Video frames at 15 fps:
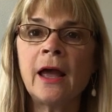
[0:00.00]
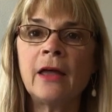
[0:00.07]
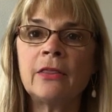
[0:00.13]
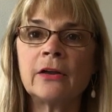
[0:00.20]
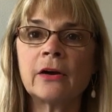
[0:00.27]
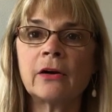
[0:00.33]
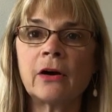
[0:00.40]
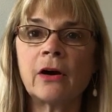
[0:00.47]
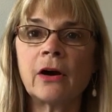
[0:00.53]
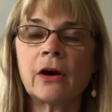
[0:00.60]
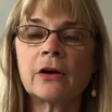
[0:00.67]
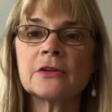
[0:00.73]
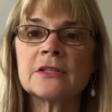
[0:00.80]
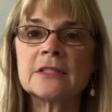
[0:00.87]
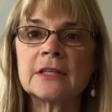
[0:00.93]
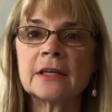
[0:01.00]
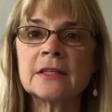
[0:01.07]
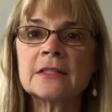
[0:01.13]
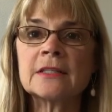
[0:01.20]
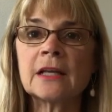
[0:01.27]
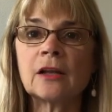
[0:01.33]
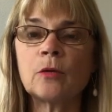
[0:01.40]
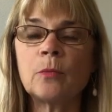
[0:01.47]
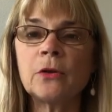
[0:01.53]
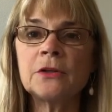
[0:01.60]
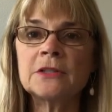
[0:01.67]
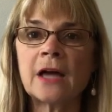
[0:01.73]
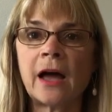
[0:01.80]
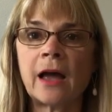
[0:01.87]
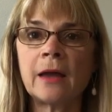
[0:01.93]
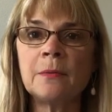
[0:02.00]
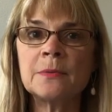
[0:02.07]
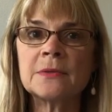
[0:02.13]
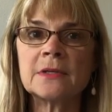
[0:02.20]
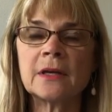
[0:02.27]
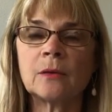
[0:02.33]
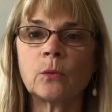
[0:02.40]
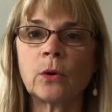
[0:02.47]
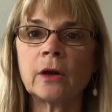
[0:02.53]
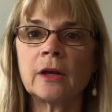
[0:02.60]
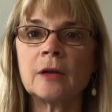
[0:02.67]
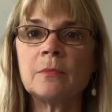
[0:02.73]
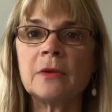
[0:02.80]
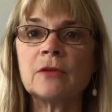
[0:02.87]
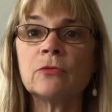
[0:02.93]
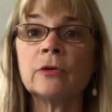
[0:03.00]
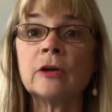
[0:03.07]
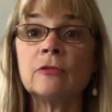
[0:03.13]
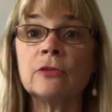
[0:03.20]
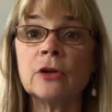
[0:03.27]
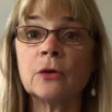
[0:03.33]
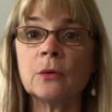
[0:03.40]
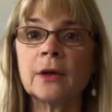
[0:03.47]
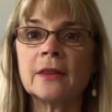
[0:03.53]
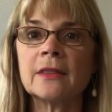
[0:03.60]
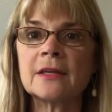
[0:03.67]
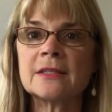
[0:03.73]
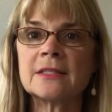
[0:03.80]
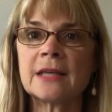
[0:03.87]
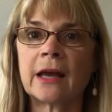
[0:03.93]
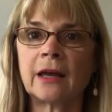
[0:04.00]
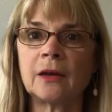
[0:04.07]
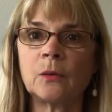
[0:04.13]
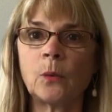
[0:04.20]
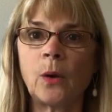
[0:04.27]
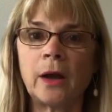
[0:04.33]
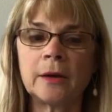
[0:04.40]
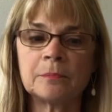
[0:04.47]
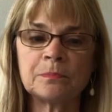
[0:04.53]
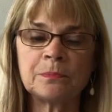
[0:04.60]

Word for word: There are six syllable types, and we're going to be reviewing the second one.